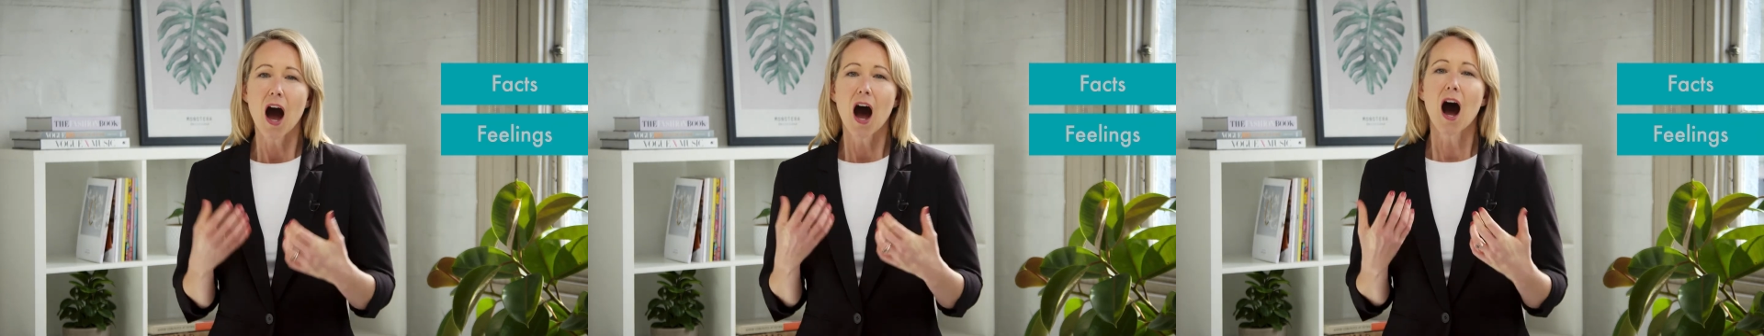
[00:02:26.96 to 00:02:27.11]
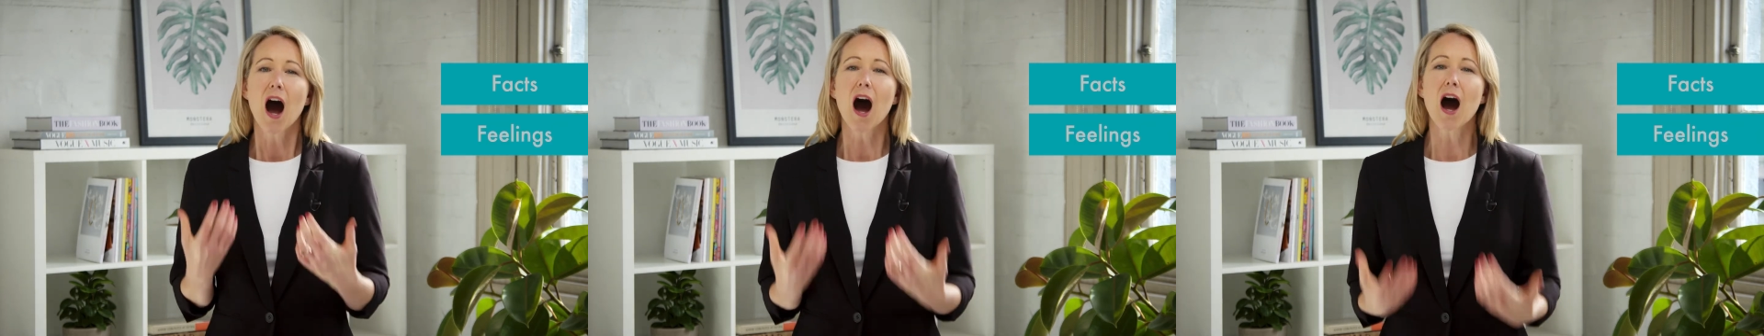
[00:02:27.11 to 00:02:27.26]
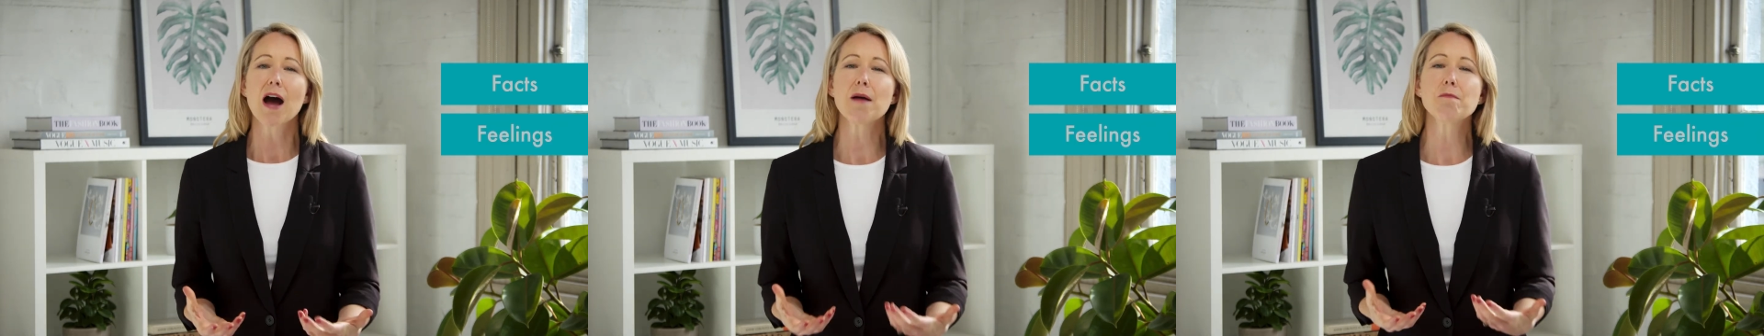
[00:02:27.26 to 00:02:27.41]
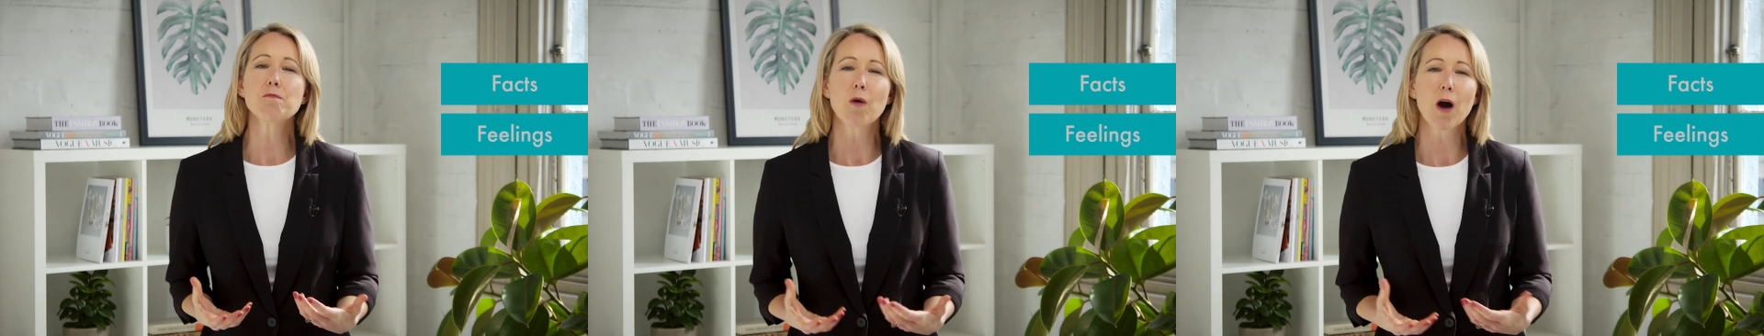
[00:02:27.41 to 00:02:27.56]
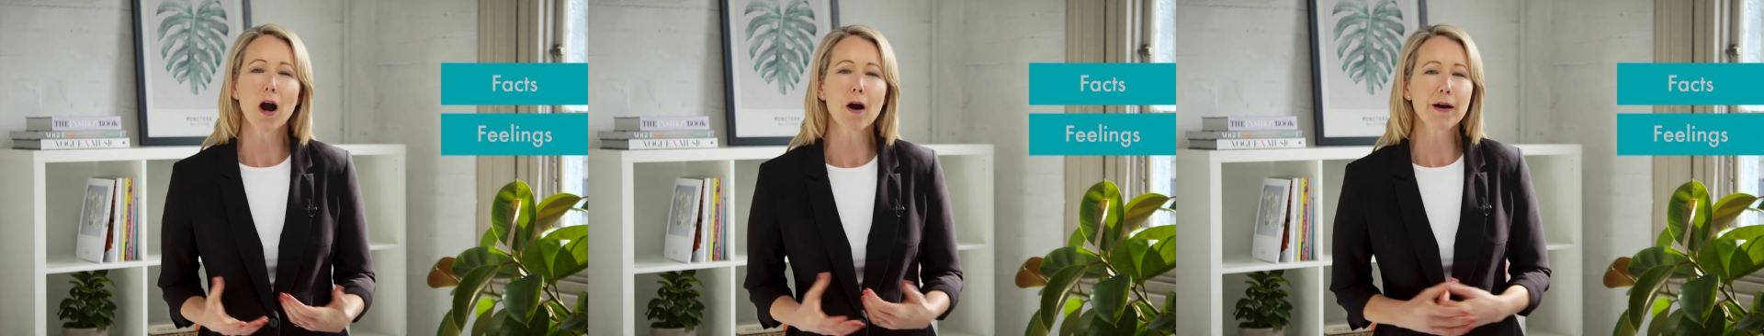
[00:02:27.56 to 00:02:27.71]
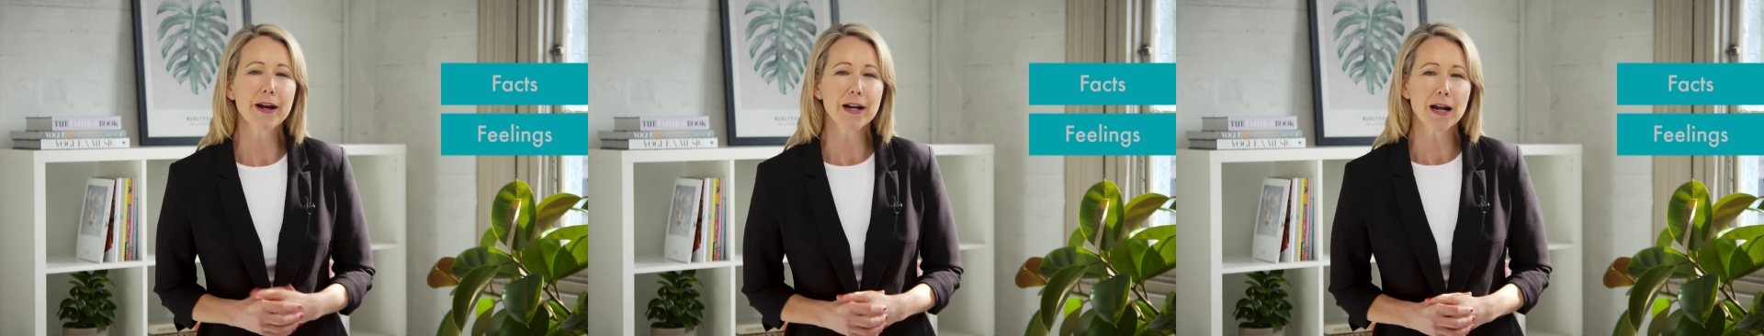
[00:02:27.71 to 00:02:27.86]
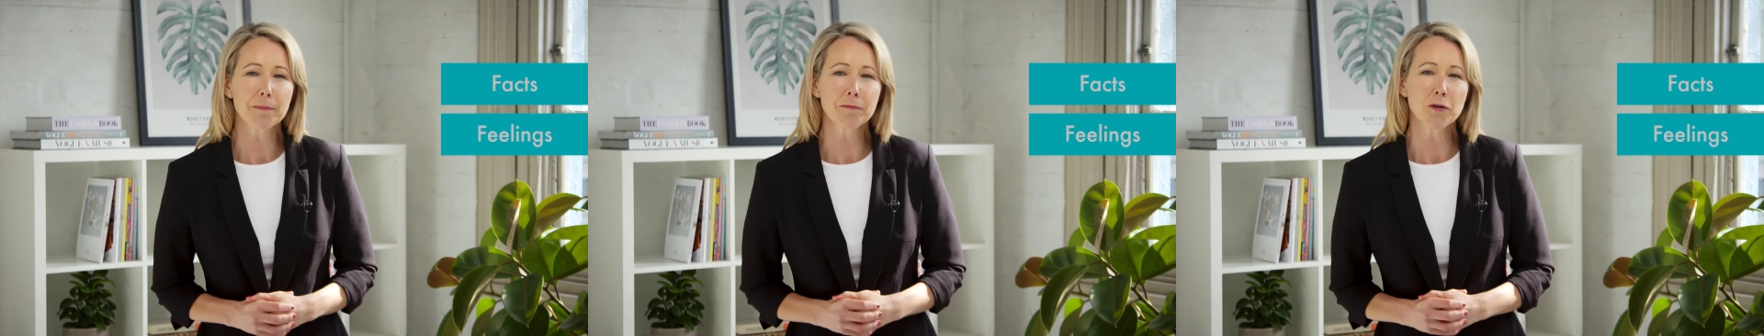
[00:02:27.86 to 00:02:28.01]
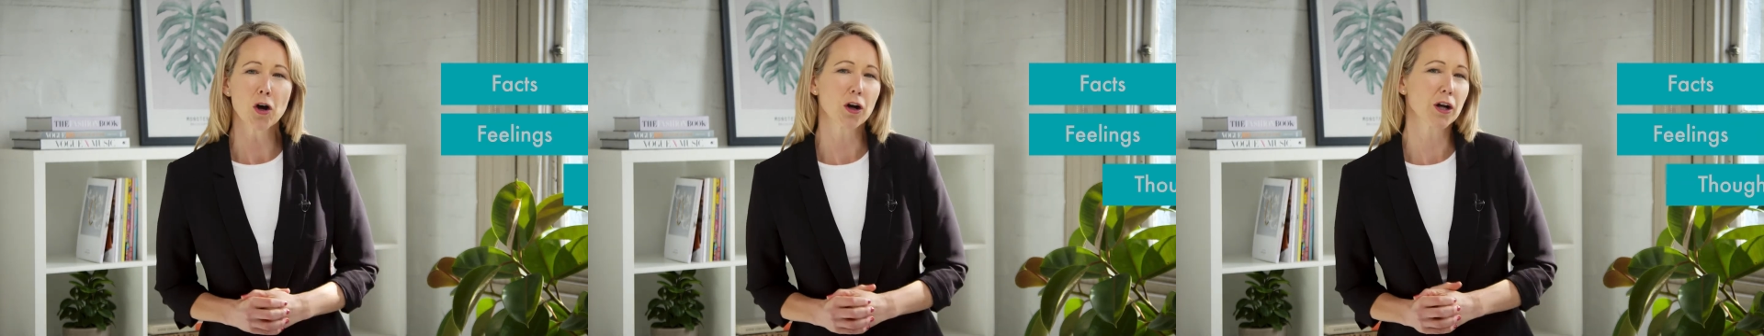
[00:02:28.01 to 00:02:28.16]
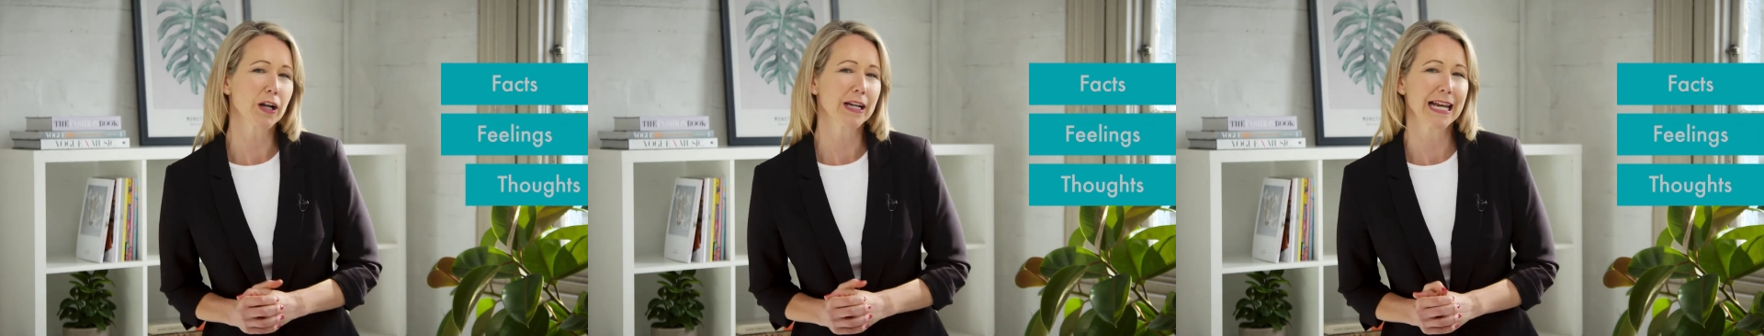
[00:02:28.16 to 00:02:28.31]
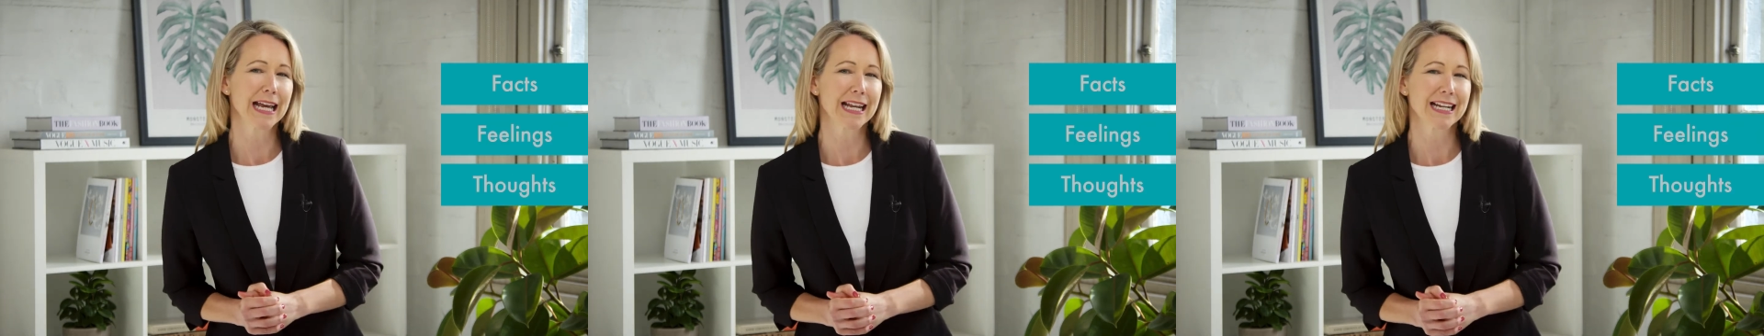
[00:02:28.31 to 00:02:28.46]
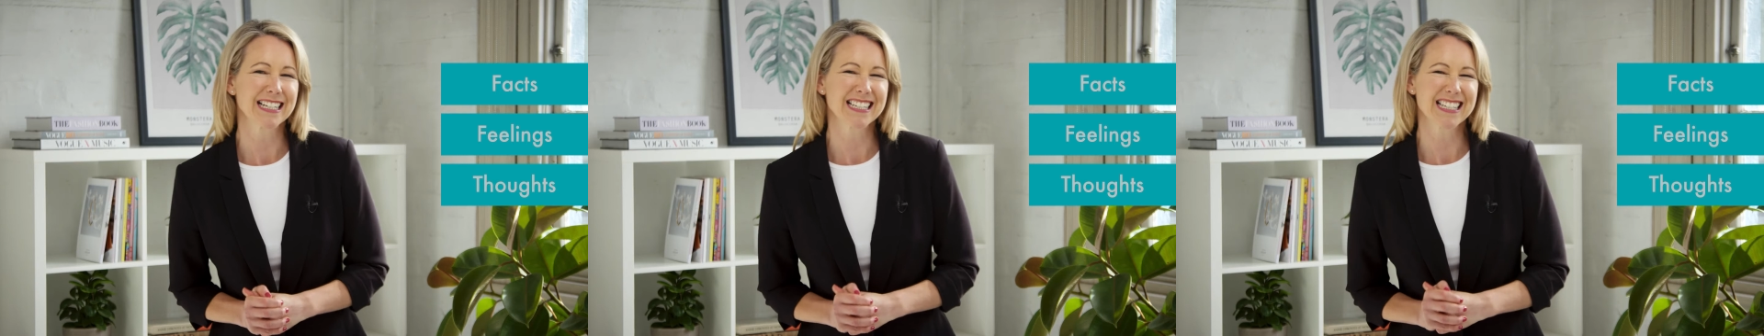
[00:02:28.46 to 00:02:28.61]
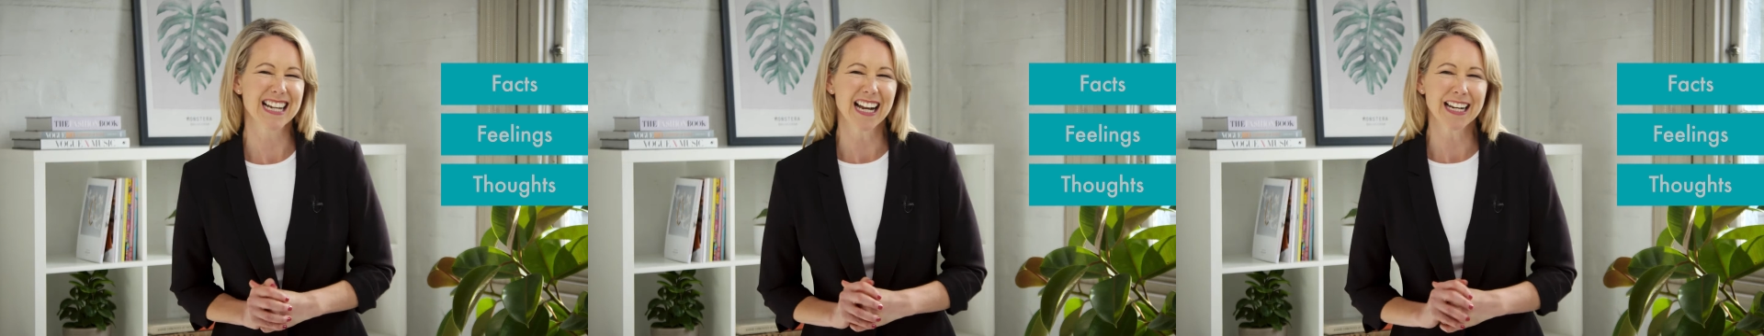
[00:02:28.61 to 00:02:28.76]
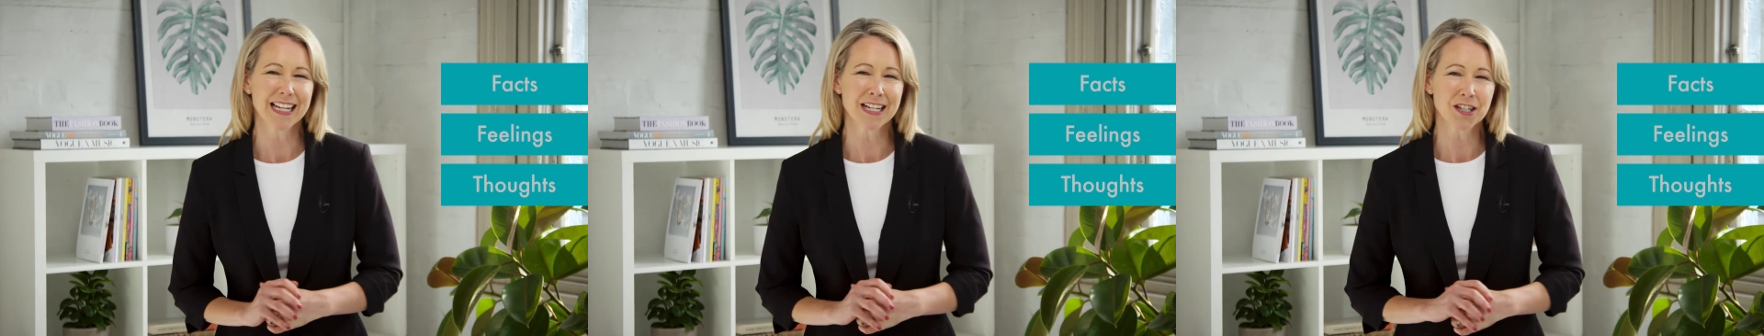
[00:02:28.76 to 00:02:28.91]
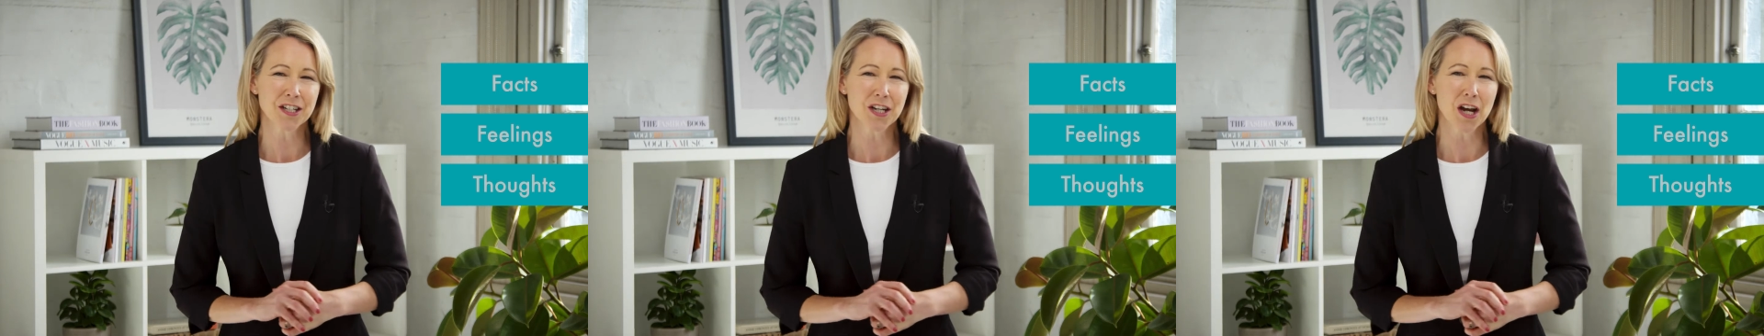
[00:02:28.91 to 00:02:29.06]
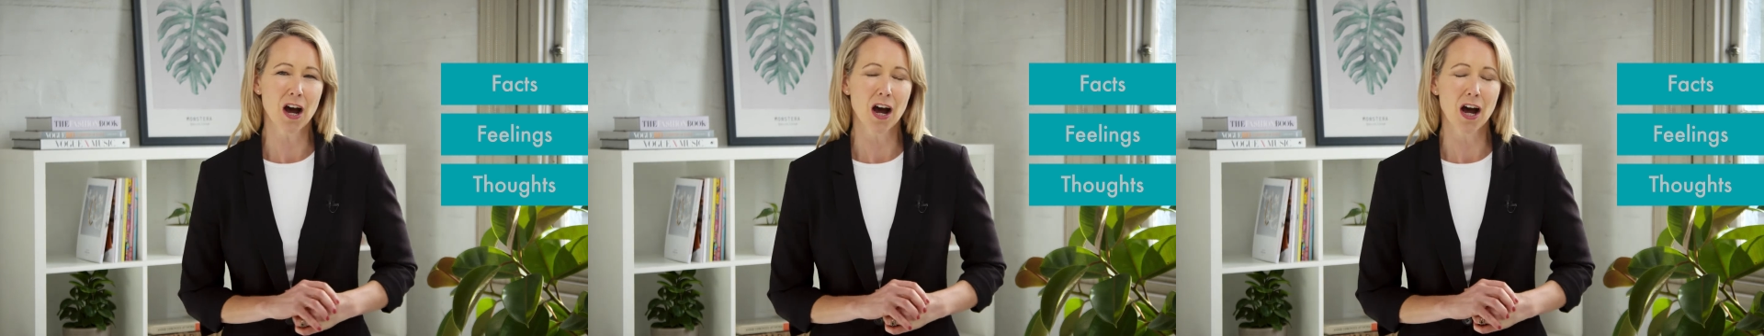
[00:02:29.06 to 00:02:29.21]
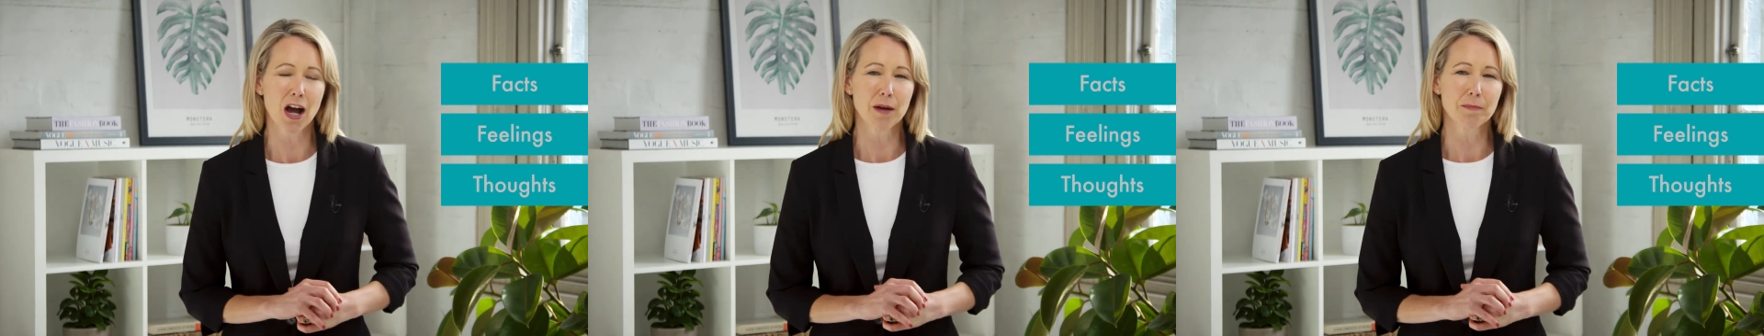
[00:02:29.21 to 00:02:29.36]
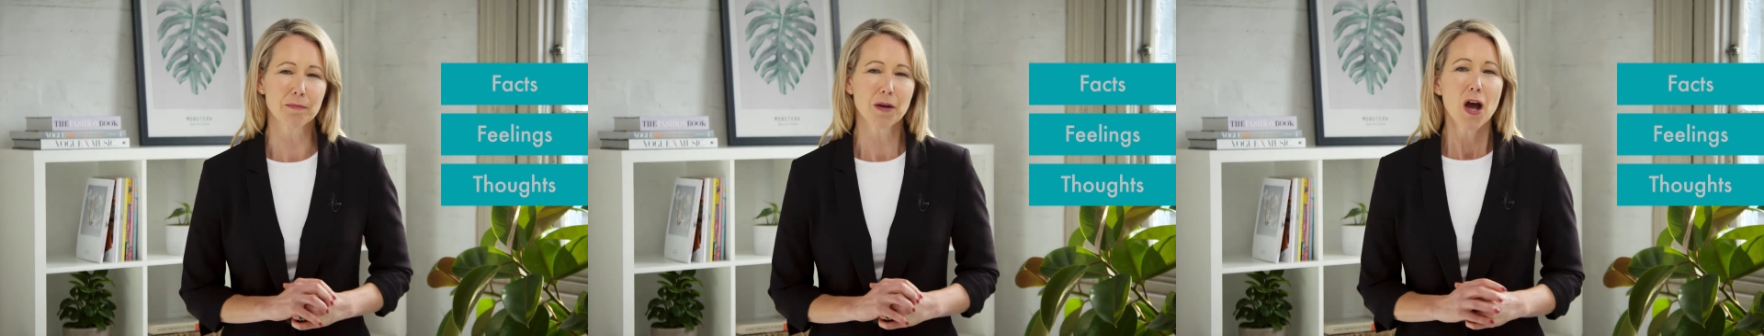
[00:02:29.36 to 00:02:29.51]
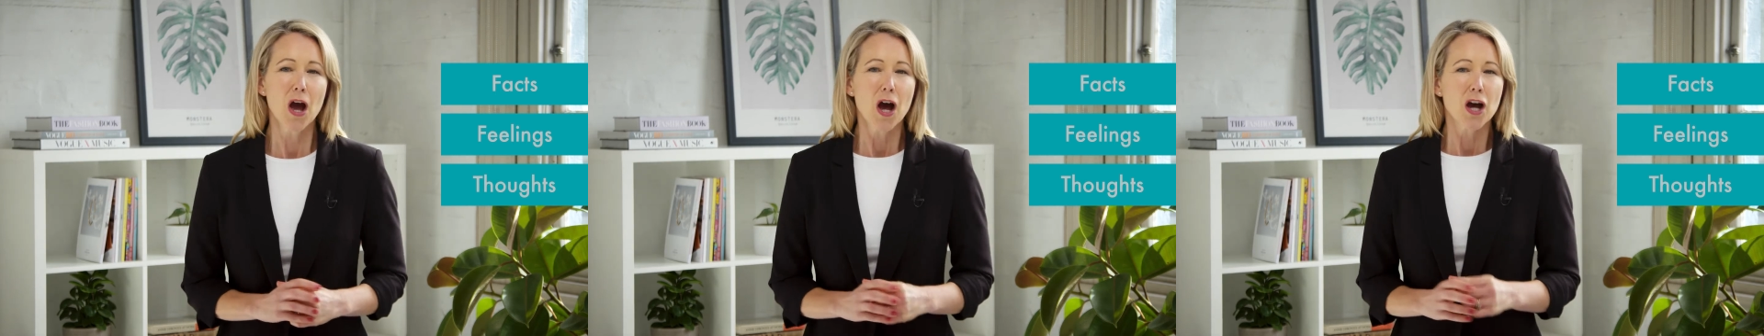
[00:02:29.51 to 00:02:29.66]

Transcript: I'm worried I'm not going to get it done in time,